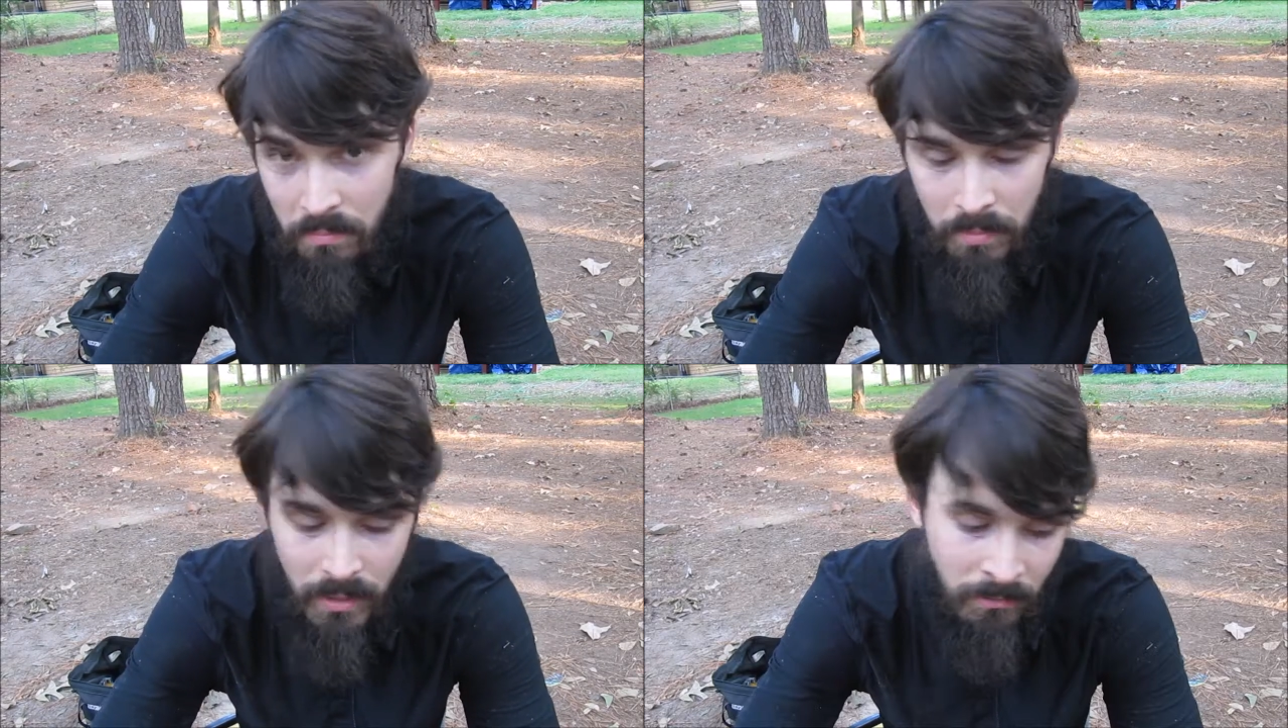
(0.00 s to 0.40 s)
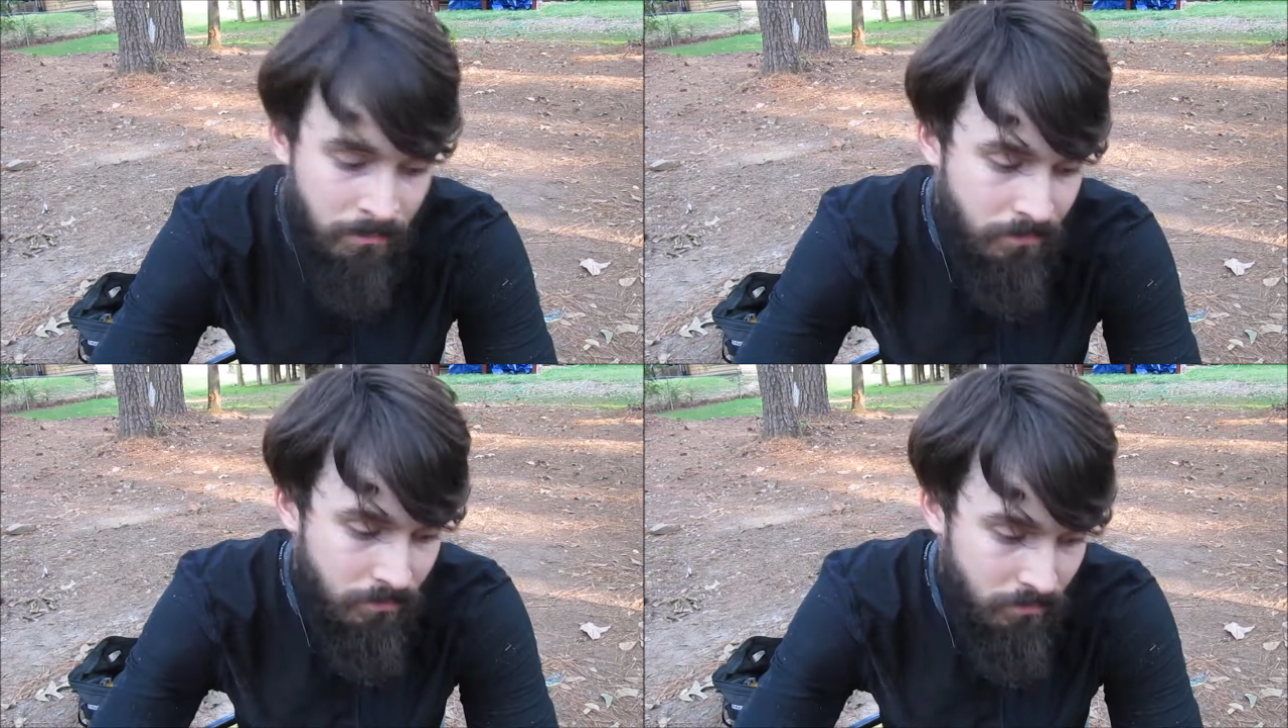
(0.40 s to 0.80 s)
But
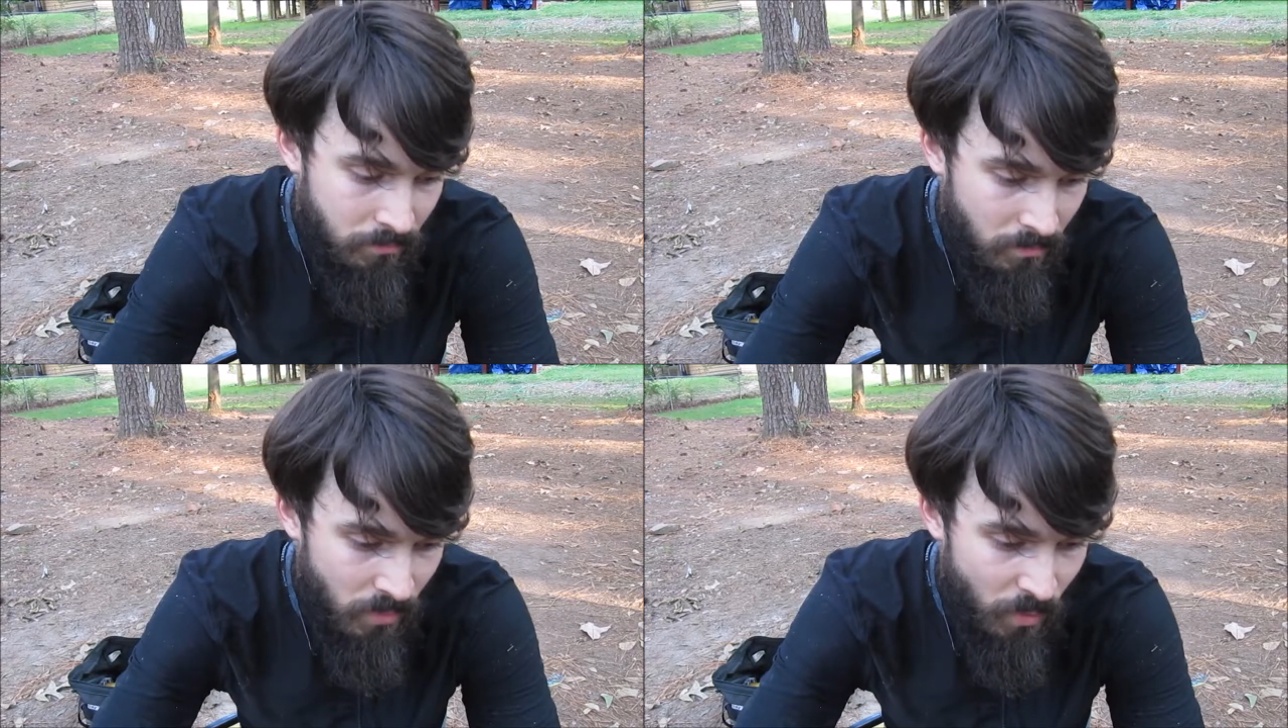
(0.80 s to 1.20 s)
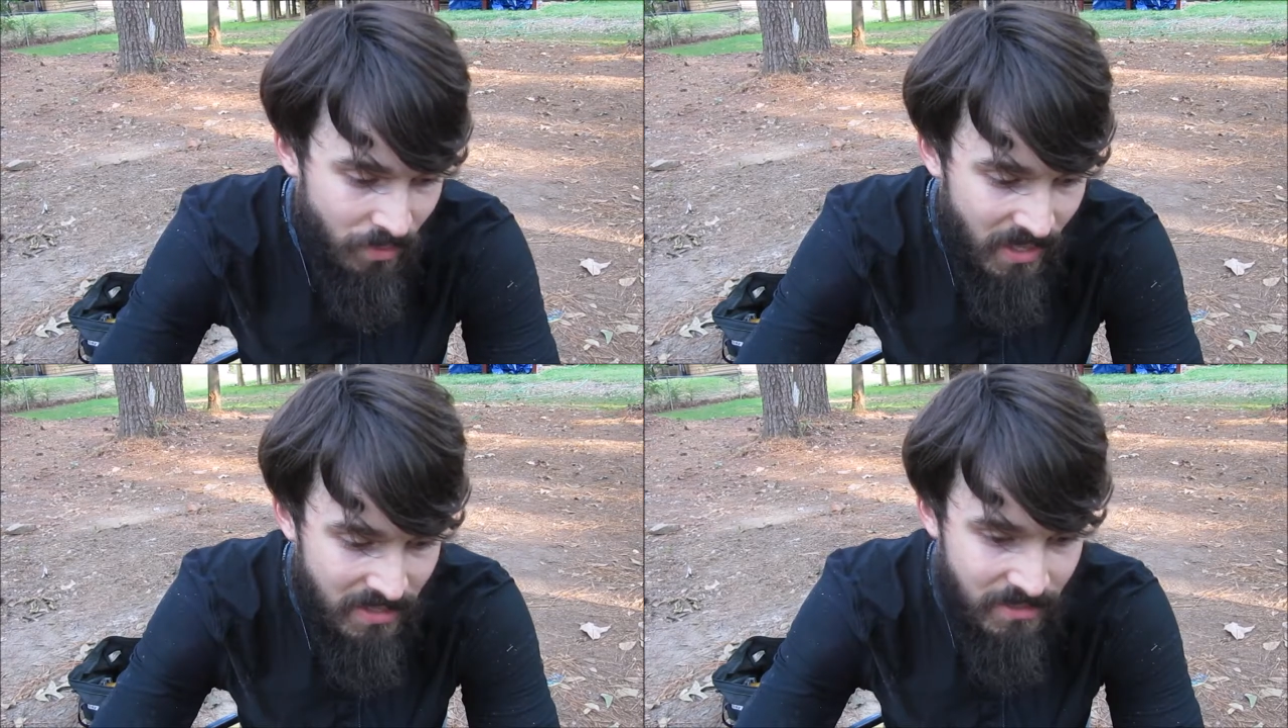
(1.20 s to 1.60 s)
with
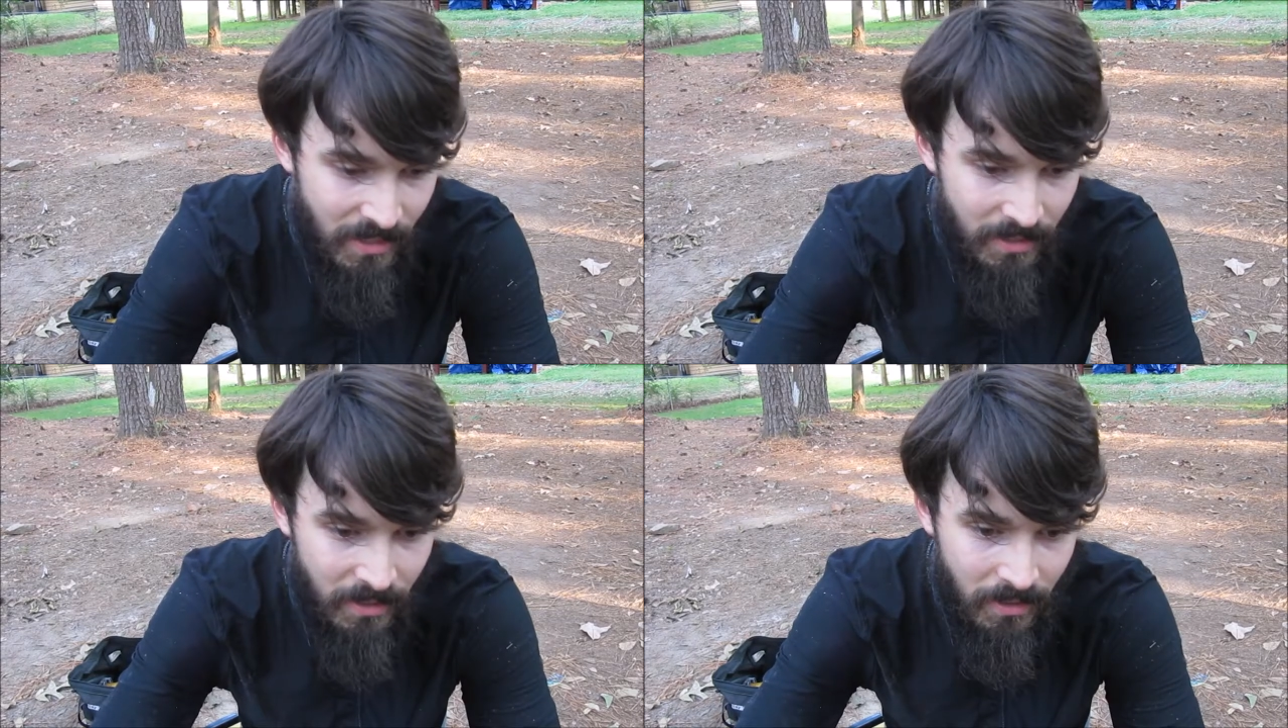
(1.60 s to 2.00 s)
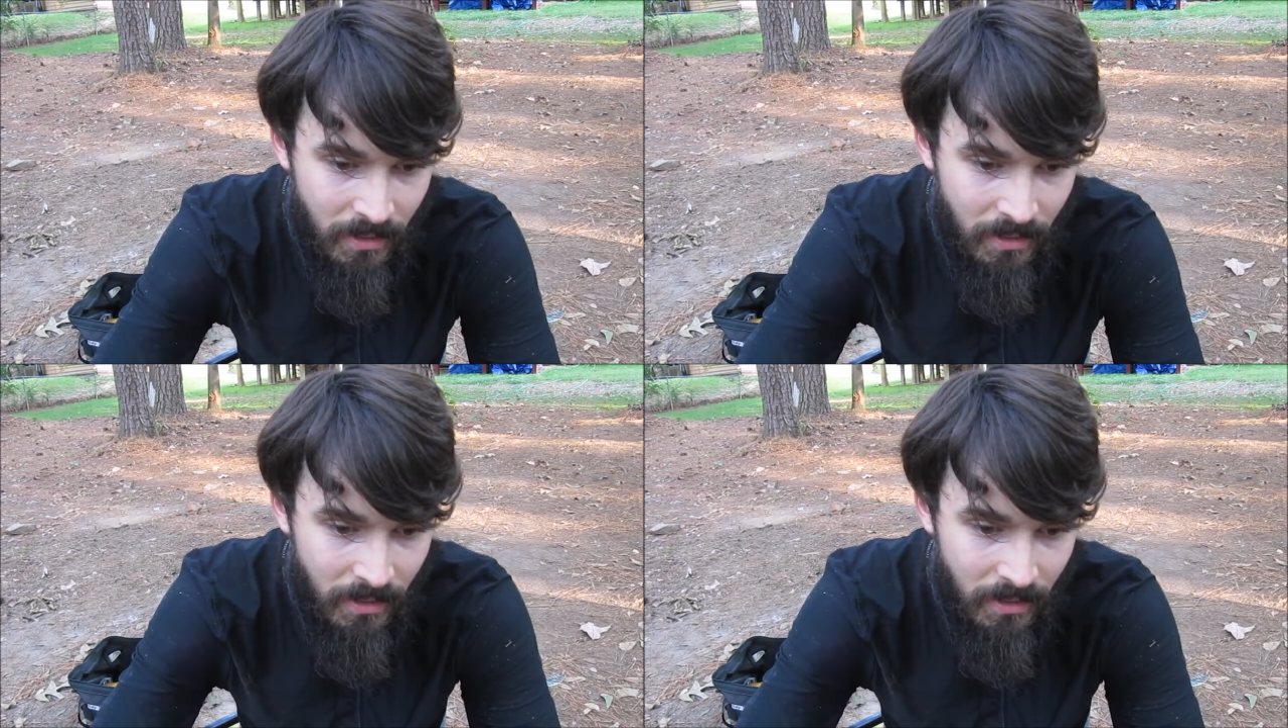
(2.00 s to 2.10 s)
that said,